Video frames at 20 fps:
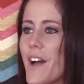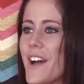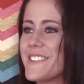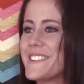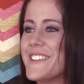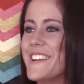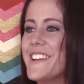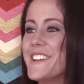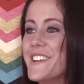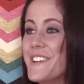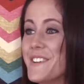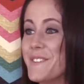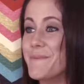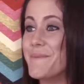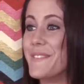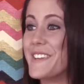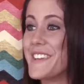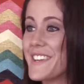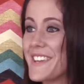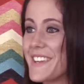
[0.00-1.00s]
I didn't
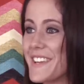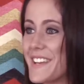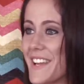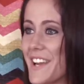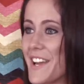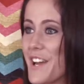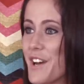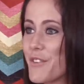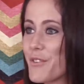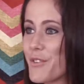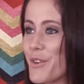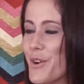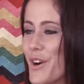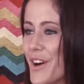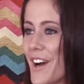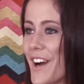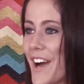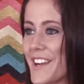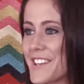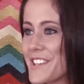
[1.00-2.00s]
mean
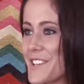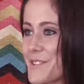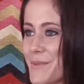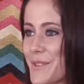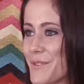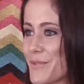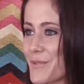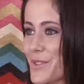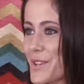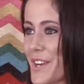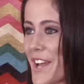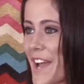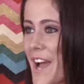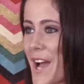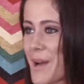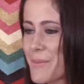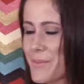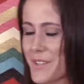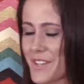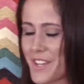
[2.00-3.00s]
I didn't mean for it to
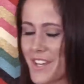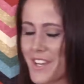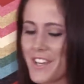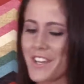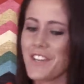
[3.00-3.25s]
happen.